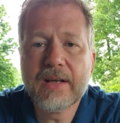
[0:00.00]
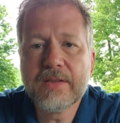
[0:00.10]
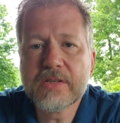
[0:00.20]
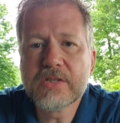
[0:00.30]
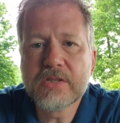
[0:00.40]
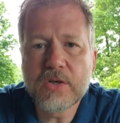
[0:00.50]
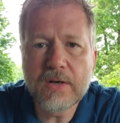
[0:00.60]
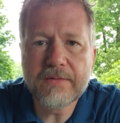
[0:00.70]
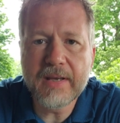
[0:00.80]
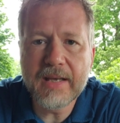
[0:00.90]
Now, this
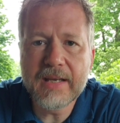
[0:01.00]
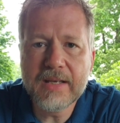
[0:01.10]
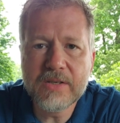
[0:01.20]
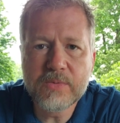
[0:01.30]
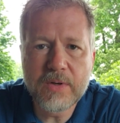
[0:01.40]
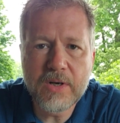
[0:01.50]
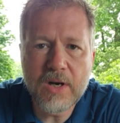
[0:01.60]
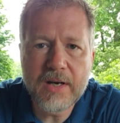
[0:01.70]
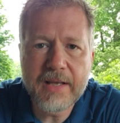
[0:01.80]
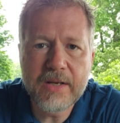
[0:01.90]
survey is
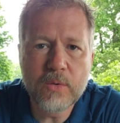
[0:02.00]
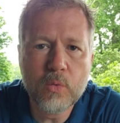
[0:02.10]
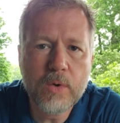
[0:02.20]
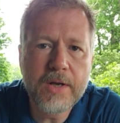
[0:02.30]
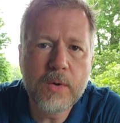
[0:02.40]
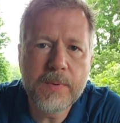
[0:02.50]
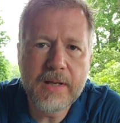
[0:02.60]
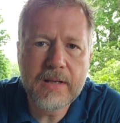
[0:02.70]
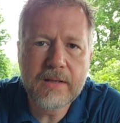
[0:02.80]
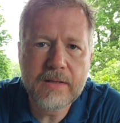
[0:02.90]
regarding
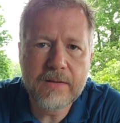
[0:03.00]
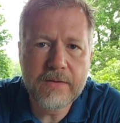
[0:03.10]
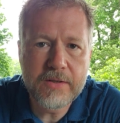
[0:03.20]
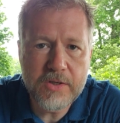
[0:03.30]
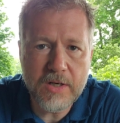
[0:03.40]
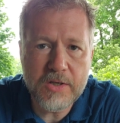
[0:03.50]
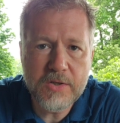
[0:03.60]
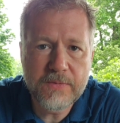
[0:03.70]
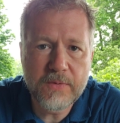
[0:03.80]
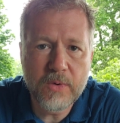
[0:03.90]
reopening the church
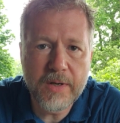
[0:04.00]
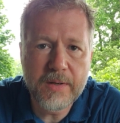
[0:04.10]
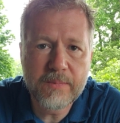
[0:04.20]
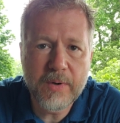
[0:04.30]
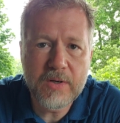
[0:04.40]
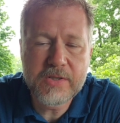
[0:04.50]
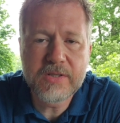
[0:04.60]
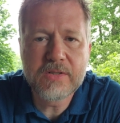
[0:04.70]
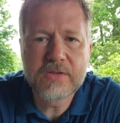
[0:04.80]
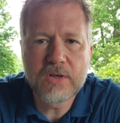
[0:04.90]
for
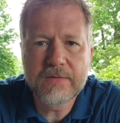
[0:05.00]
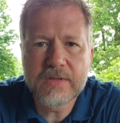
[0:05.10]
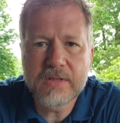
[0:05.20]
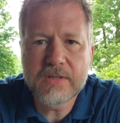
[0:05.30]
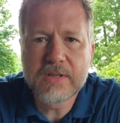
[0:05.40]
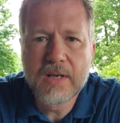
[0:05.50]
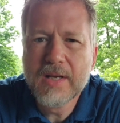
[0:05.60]
in-person services.